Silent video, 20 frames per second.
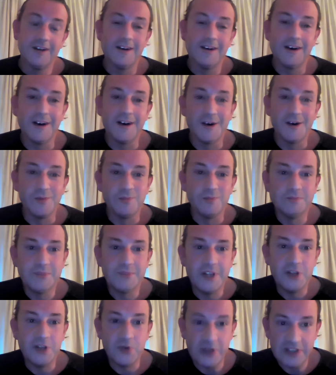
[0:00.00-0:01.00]
um
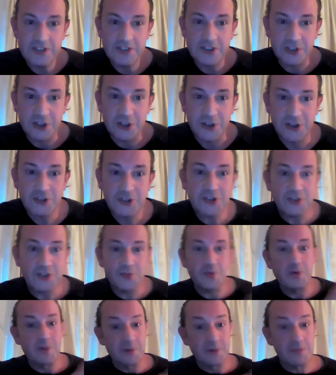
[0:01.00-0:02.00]
in recent years,
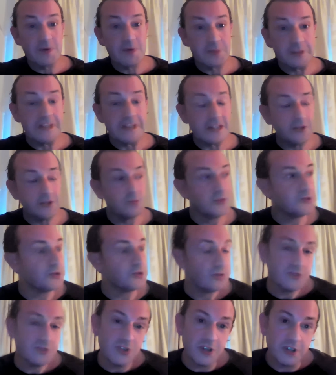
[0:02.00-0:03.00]
because when my mum and dad was
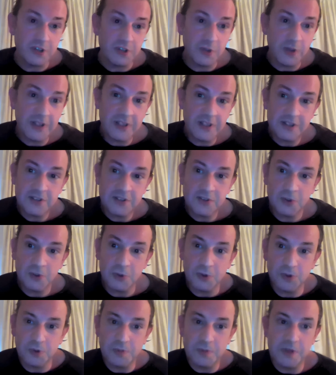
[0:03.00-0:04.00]
sort of trying to witness,
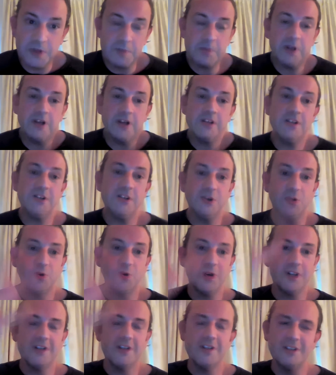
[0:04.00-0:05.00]
or, or people I
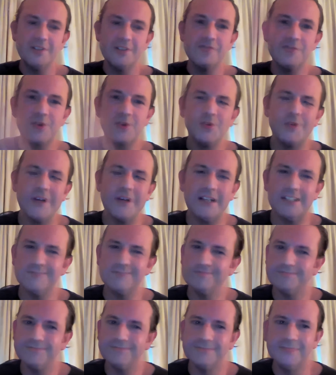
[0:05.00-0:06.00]
knew, I kind of thought,
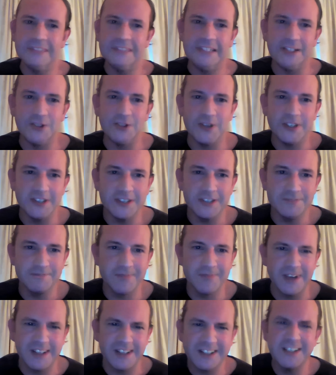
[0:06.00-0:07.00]
well, you know, I I,
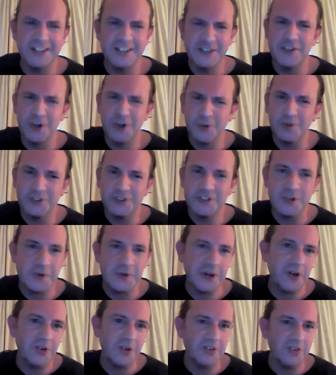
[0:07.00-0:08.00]
I kind of know what's
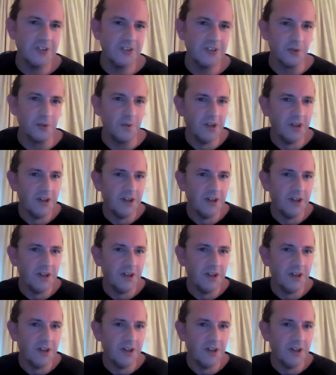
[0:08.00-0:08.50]
going on, so